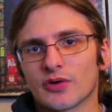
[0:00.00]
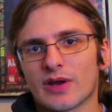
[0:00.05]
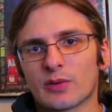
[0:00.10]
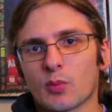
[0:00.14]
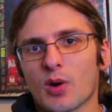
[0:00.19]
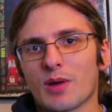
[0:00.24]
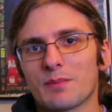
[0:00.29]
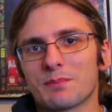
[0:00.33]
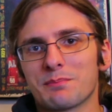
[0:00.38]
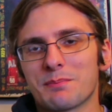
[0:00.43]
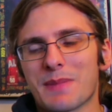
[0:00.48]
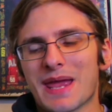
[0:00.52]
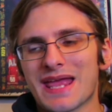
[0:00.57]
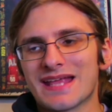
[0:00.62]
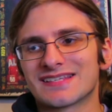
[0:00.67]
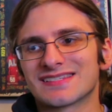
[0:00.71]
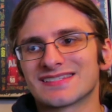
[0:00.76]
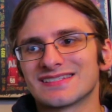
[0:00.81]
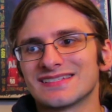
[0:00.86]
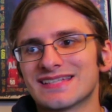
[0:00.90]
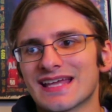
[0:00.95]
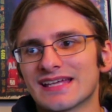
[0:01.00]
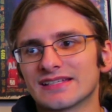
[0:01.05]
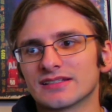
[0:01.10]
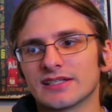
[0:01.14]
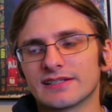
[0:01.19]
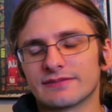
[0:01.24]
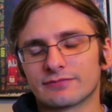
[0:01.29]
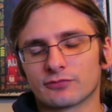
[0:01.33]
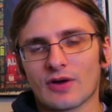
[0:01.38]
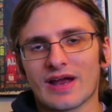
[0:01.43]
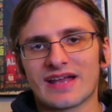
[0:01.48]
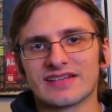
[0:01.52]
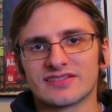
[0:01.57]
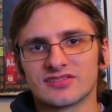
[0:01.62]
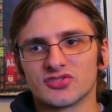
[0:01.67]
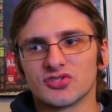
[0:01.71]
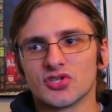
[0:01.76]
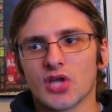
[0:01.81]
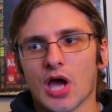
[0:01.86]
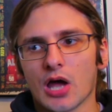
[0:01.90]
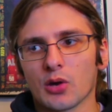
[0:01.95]
in what makes Deadly
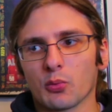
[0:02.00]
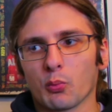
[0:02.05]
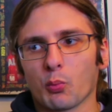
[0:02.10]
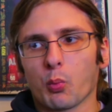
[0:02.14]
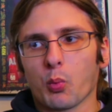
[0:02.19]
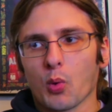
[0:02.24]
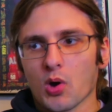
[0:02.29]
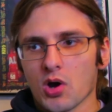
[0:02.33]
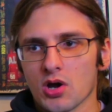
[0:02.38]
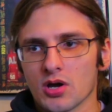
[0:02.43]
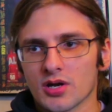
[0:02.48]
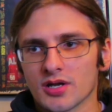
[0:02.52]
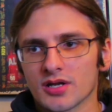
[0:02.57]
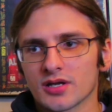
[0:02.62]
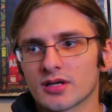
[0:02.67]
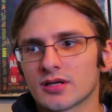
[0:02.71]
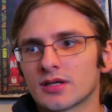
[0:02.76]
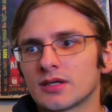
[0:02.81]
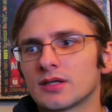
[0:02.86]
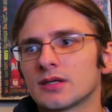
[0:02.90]
Friend not work.